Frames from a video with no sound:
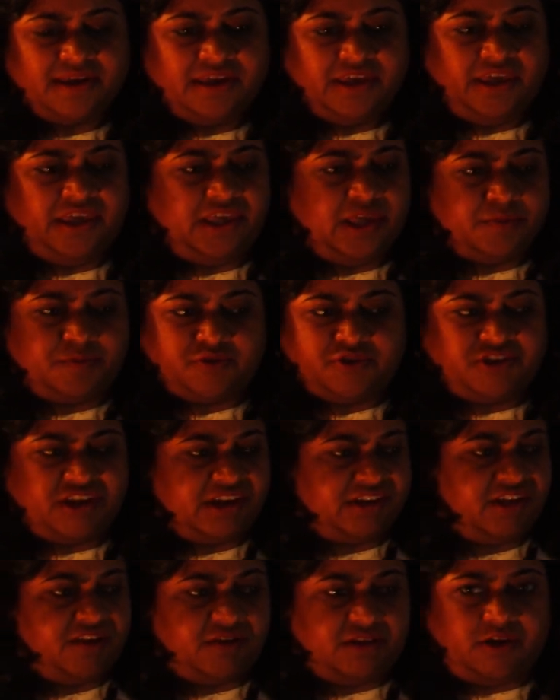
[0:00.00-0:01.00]
he keeps
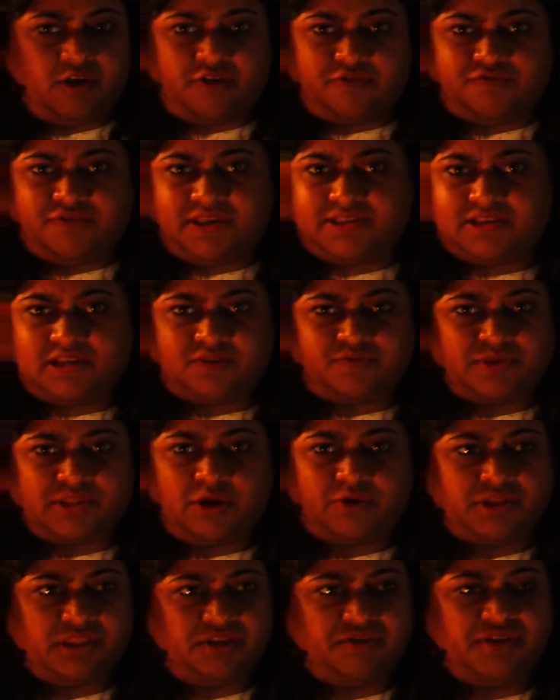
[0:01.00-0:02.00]
rejecting a lot of visas
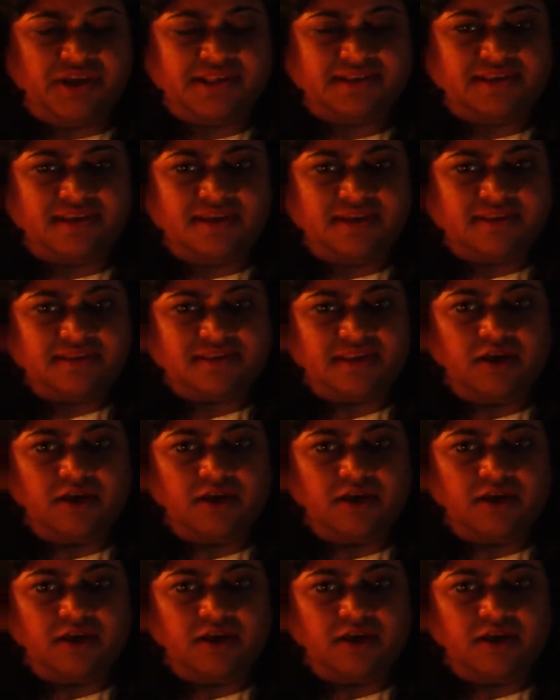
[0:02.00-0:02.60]
without any reason.